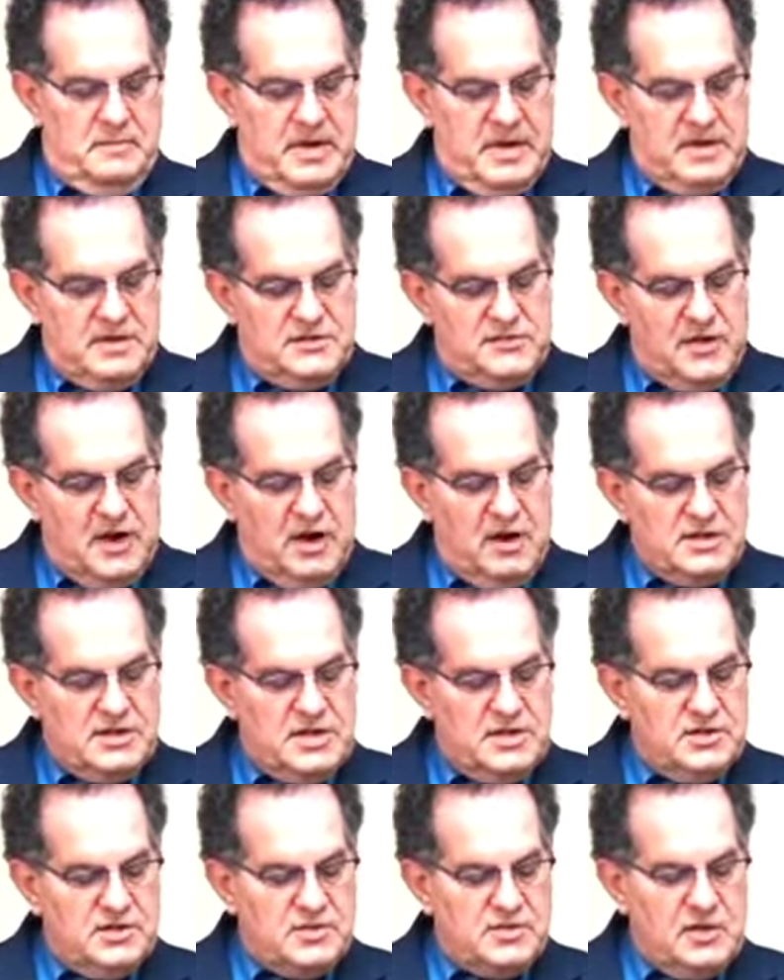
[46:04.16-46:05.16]
But as far
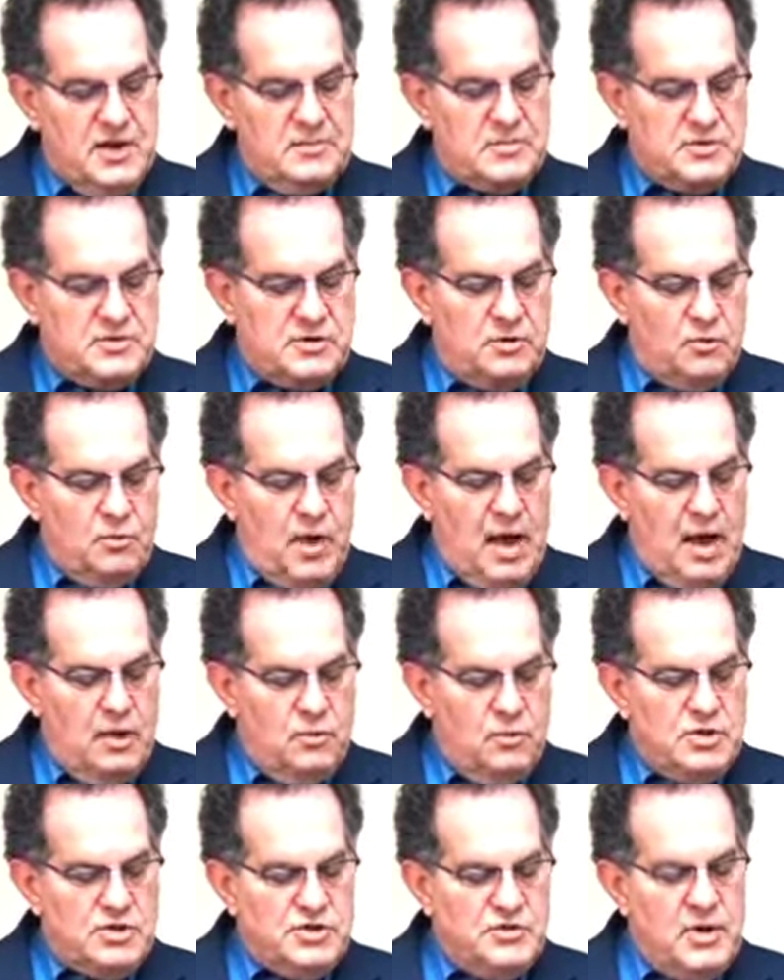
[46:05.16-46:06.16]
as in Scripture, why
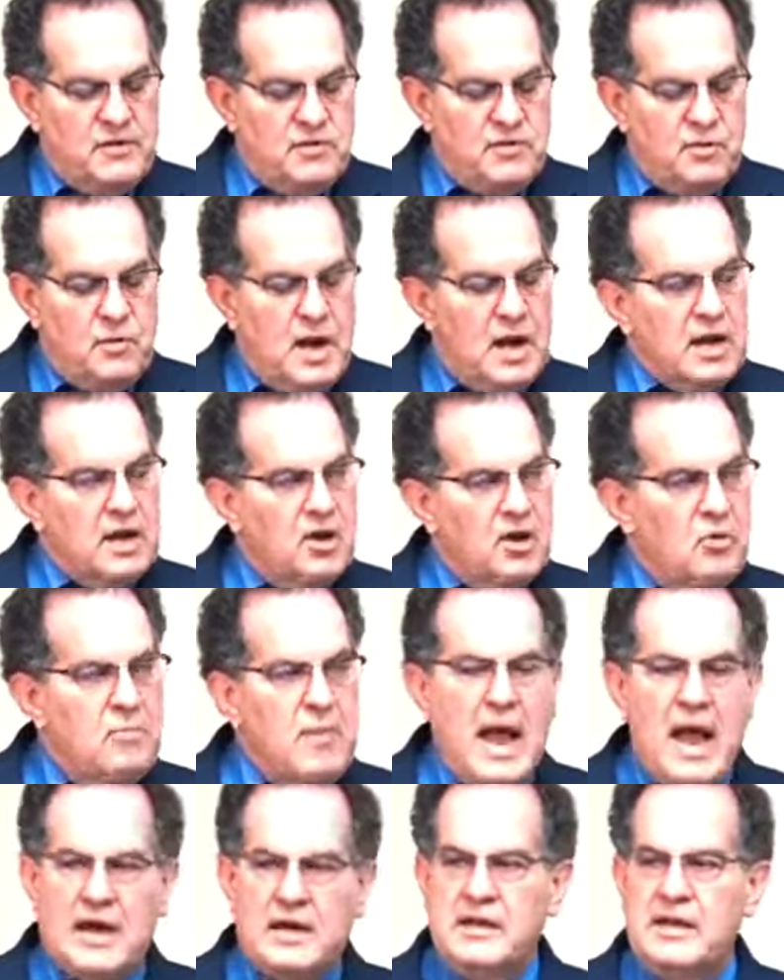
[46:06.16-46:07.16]
would you ever want to
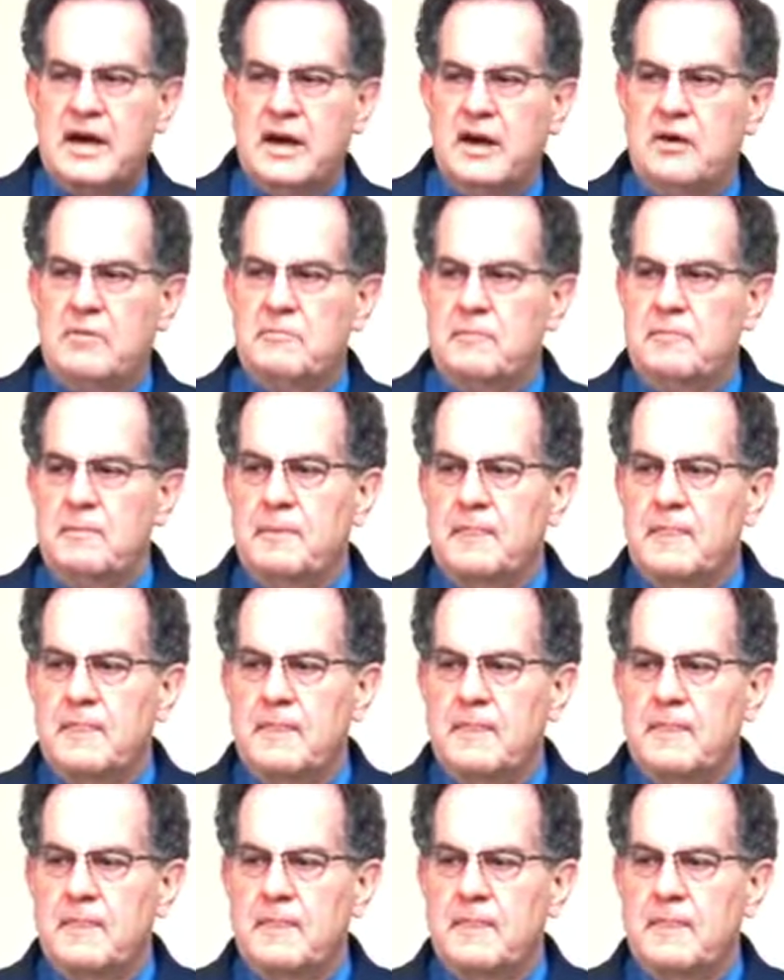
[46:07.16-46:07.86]
go back there?